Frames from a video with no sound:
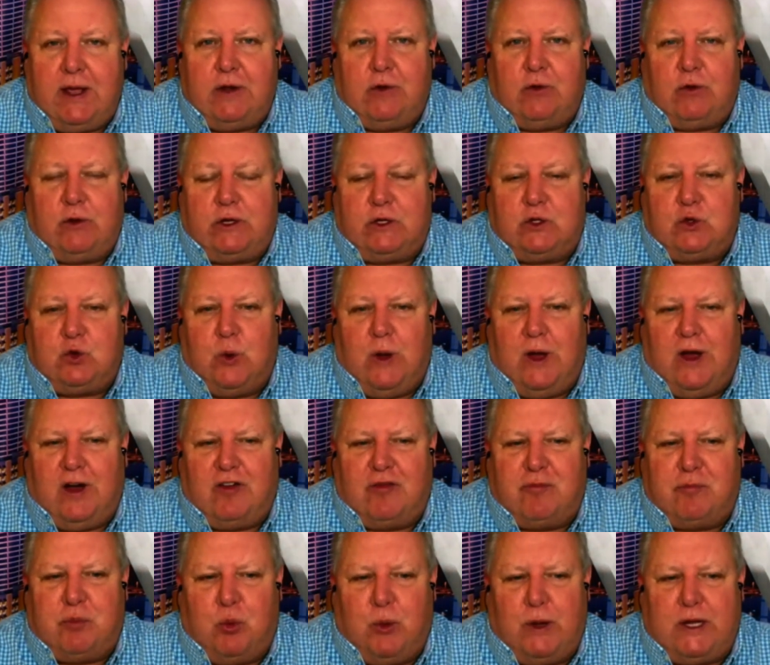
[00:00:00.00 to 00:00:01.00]
and only
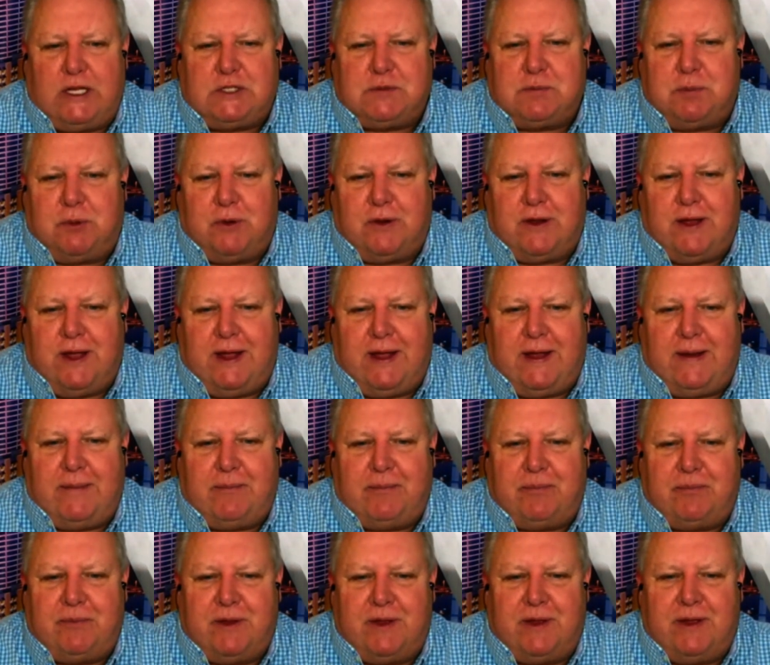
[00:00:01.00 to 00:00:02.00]
12 points per
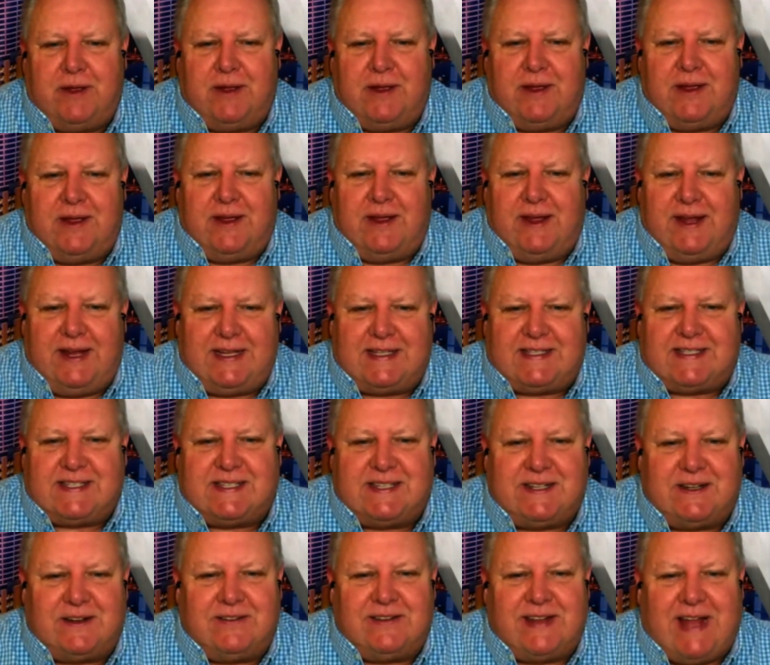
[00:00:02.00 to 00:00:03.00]
game, it's
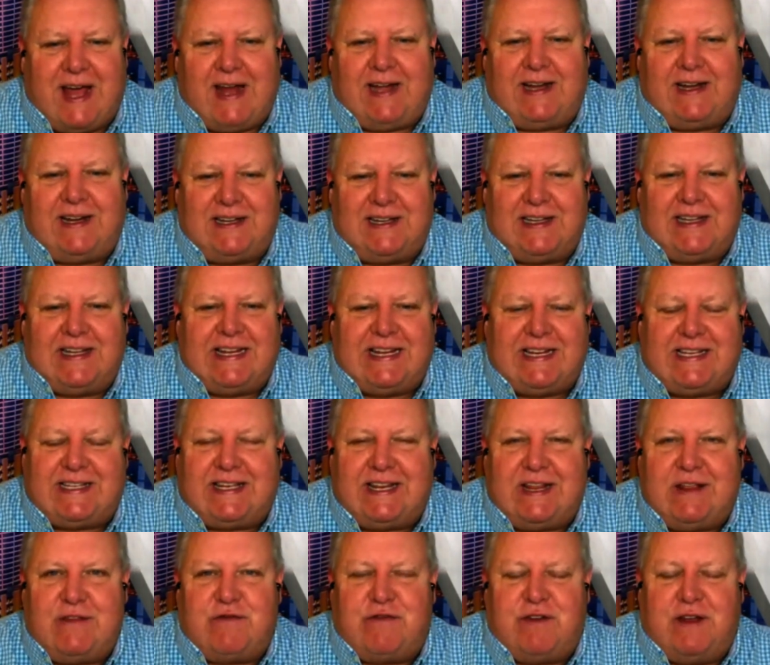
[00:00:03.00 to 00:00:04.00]
still not an
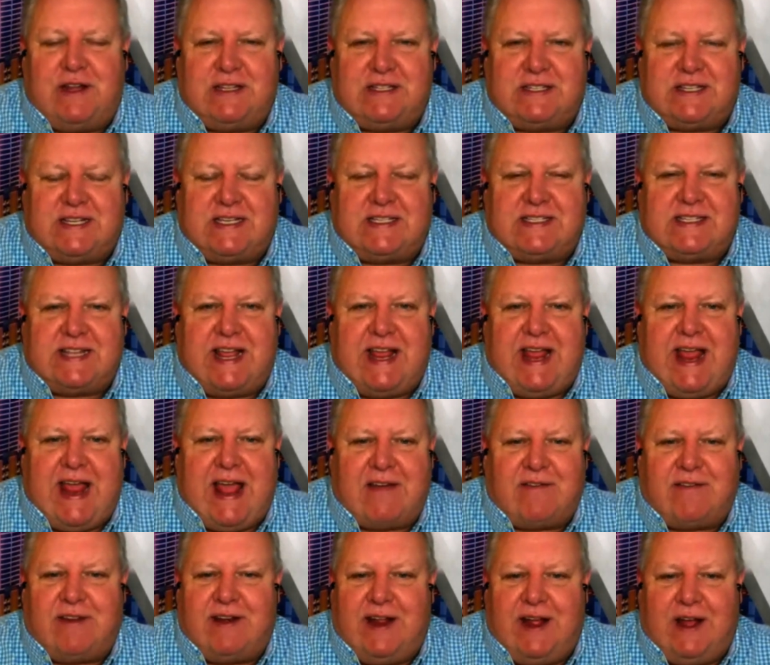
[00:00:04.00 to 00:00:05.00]
elite defense because they
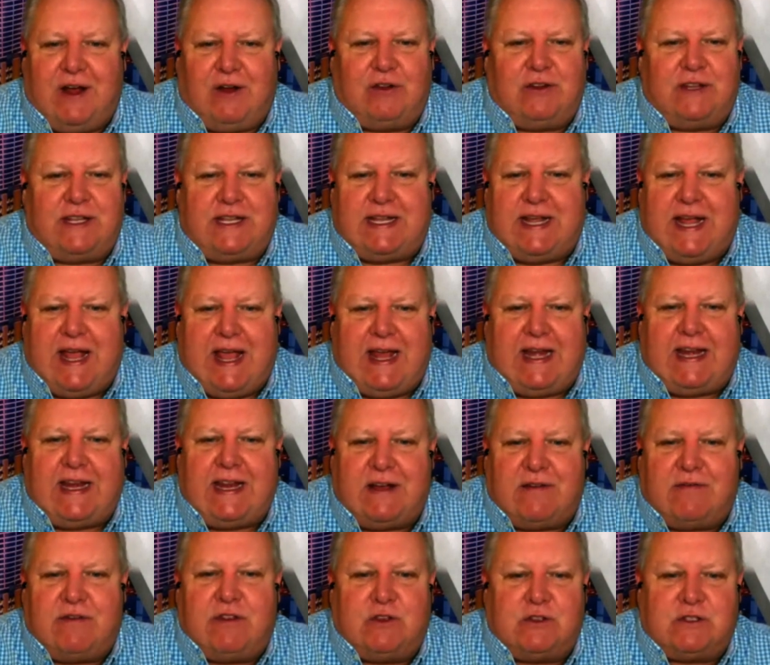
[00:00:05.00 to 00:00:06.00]
haven't held
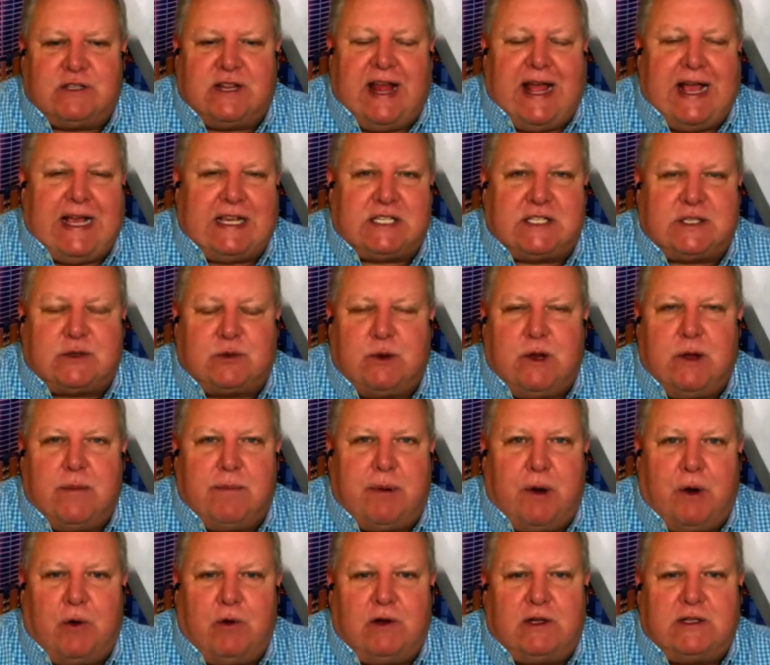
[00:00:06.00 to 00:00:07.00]
any of those last three
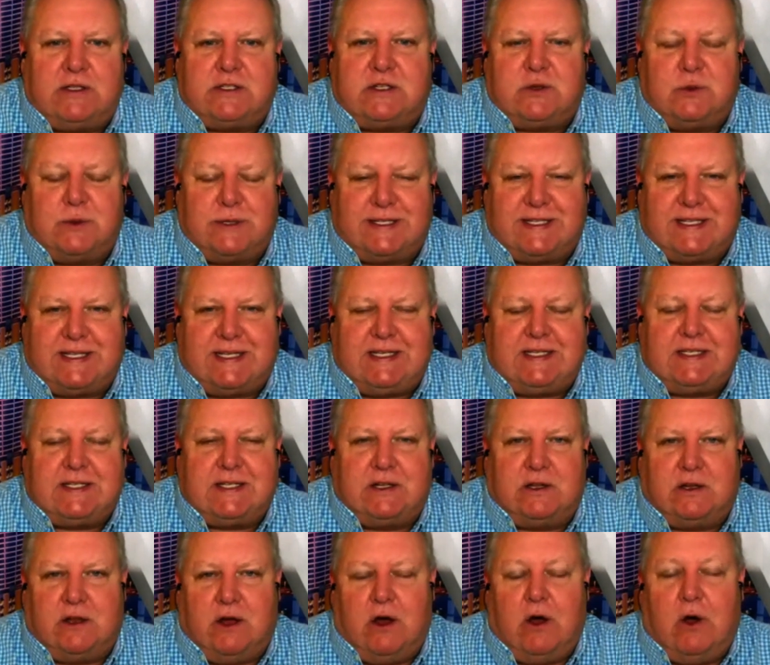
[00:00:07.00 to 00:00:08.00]
opponents to a
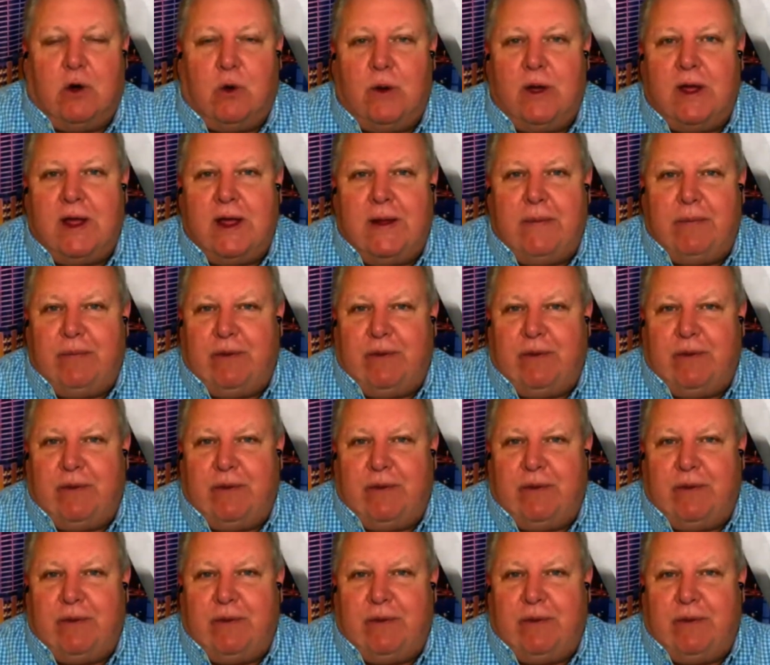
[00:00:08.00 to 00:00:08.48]
season low.